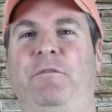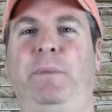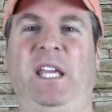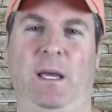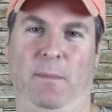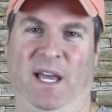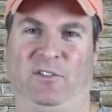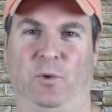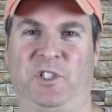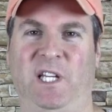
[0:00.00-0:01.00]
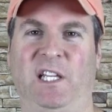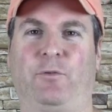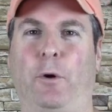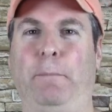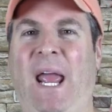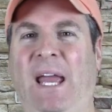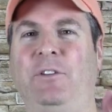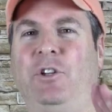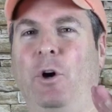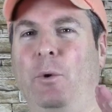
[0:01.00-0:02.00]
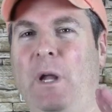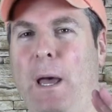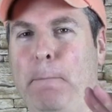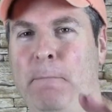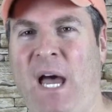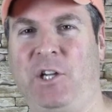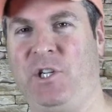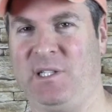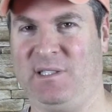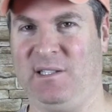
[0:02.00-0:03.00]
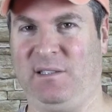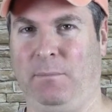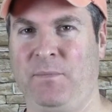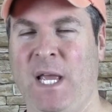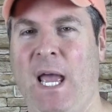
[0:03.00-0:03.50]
have PMS, which stands for Pantone Matching System.